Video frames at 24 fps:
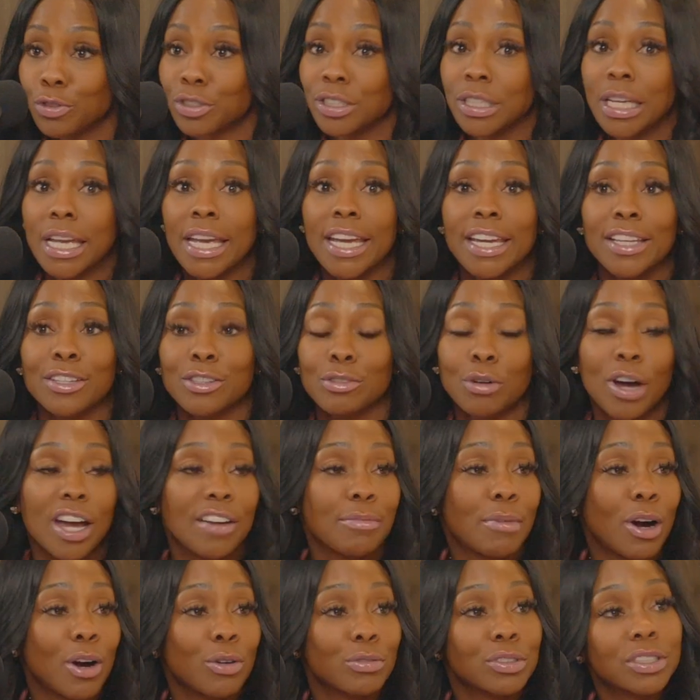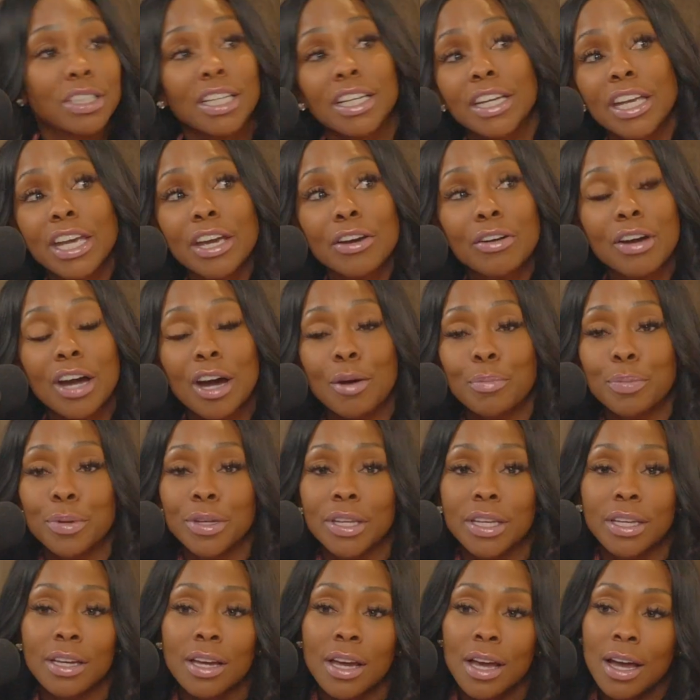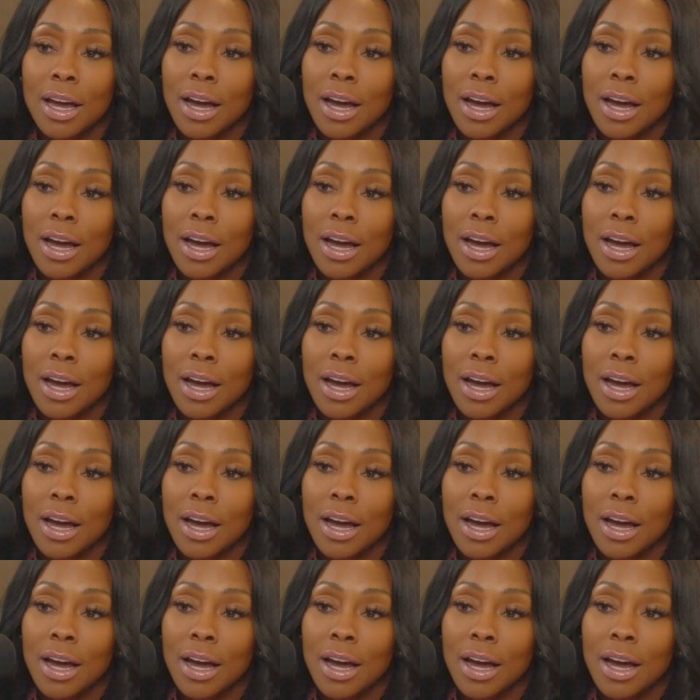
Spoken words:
skin, so I have my own skincare company.